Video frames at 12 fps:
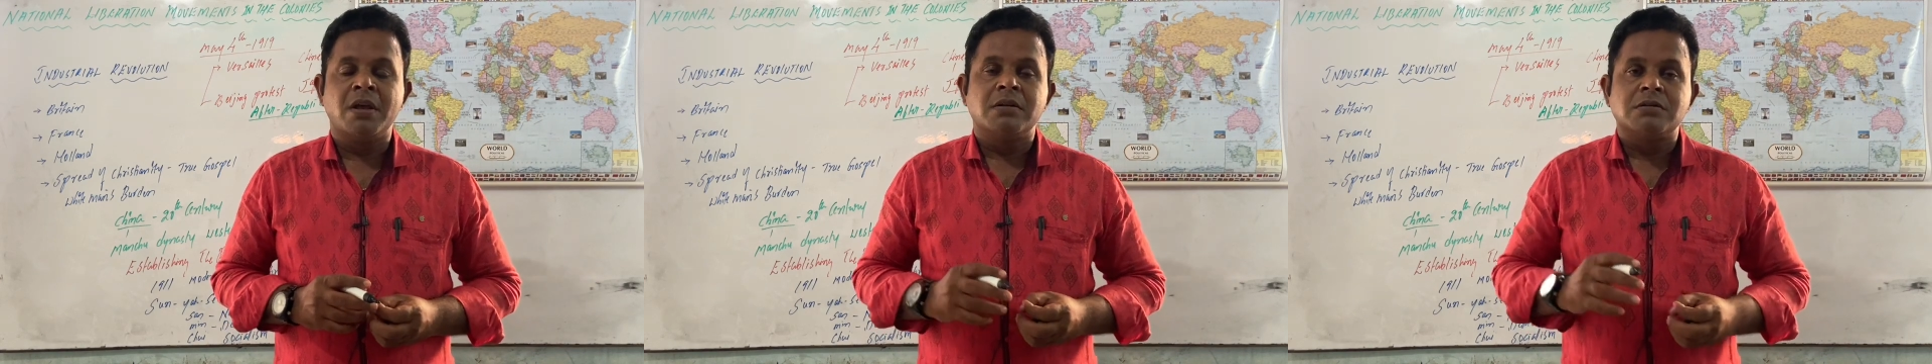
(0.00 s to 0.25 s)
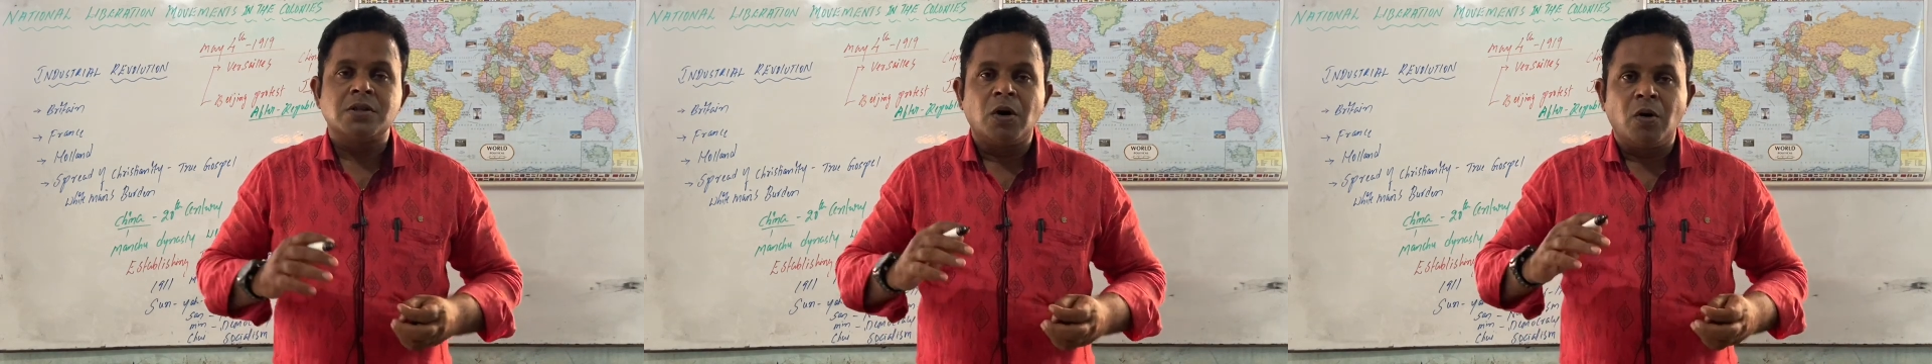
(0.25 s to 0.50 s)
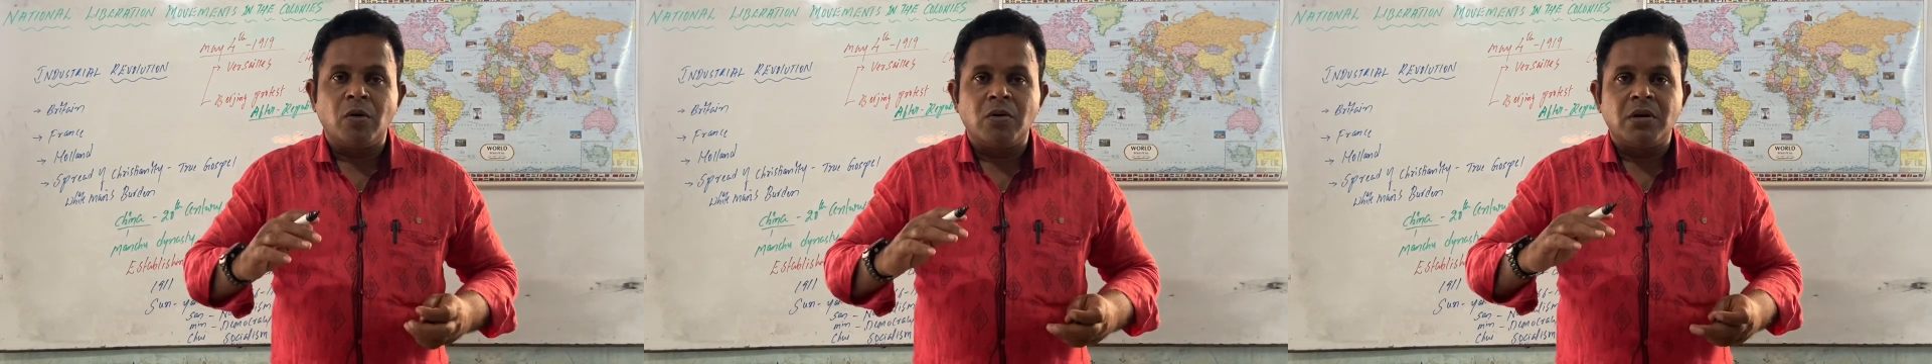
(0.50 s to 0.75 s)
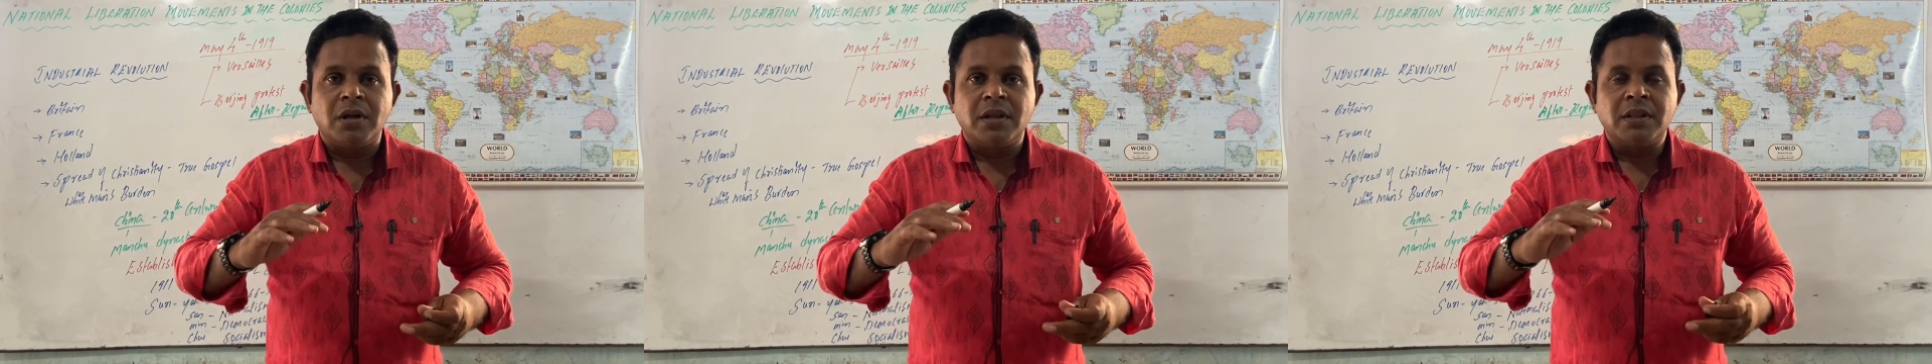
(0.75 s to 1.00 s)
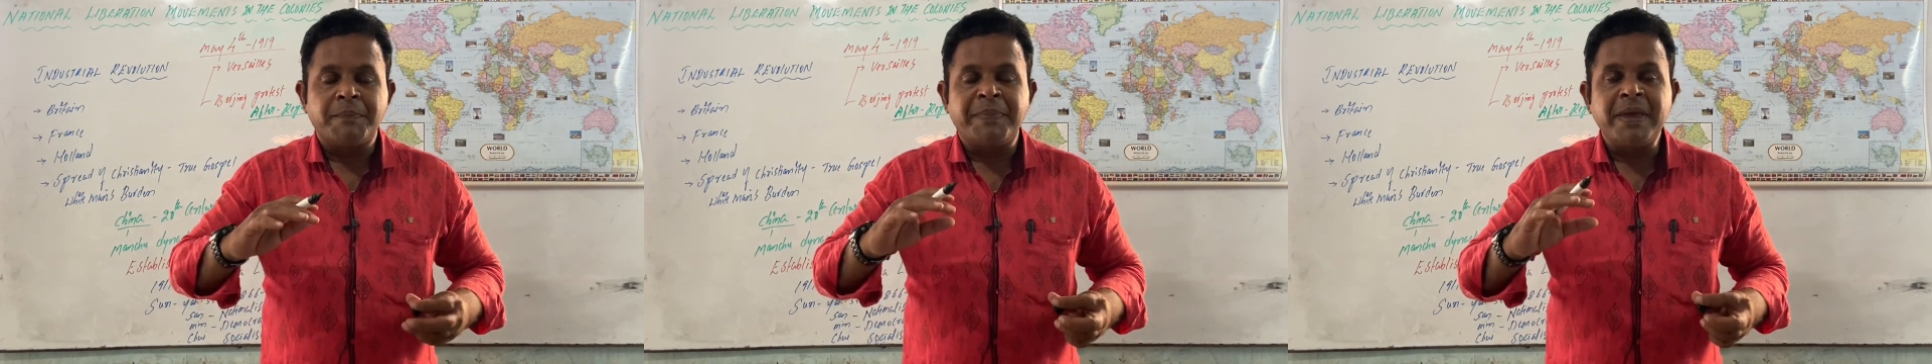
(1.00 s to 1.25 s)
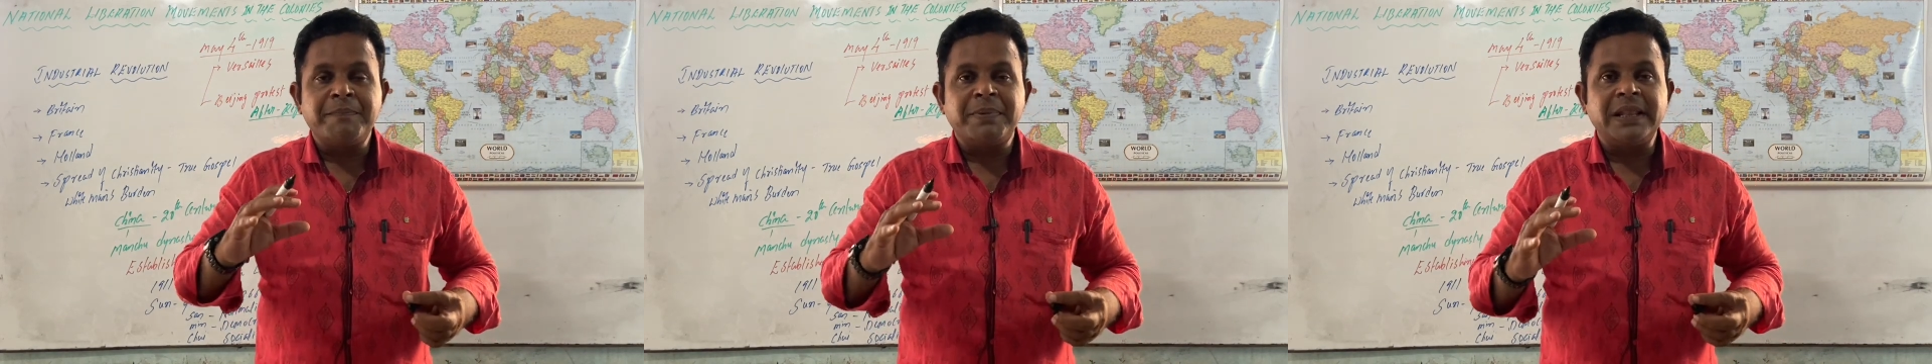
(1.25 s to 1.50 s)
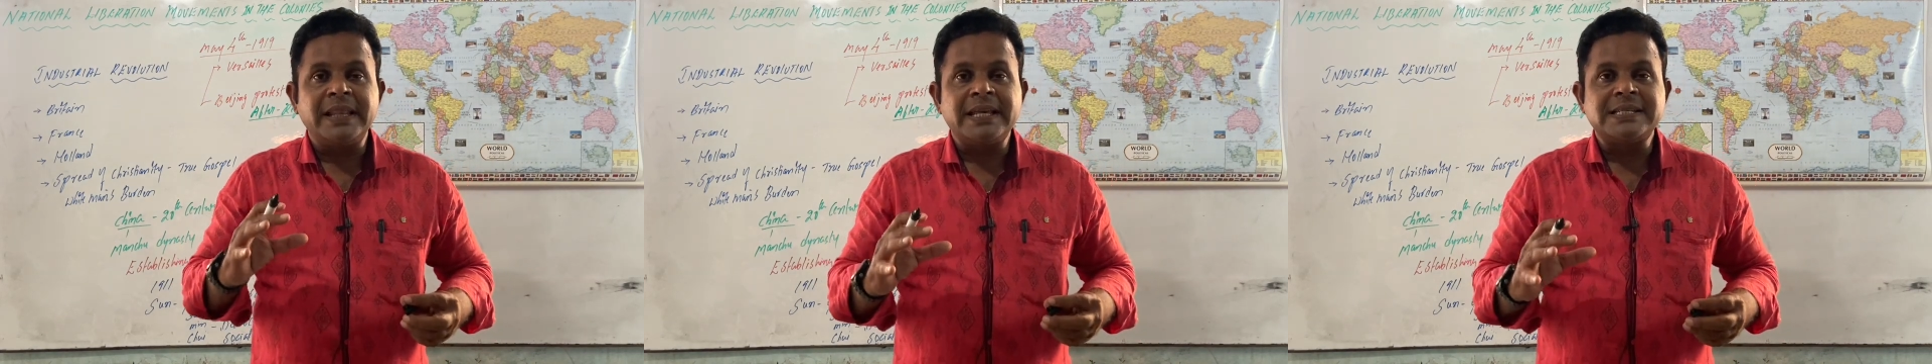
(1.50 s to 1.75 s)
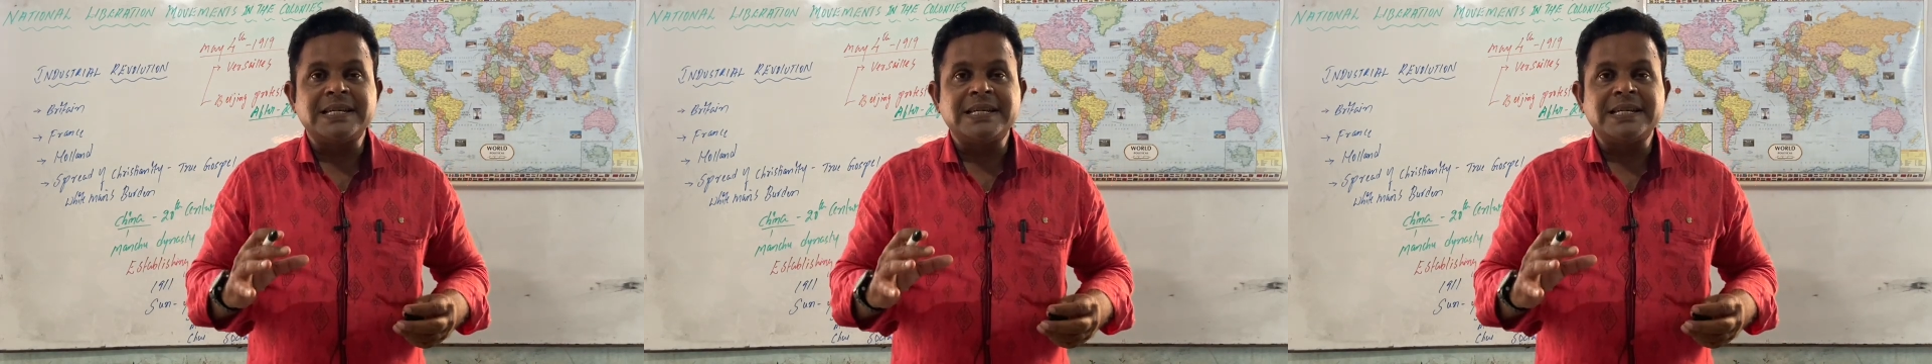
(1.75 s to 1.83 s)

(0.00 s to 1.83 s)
So the people they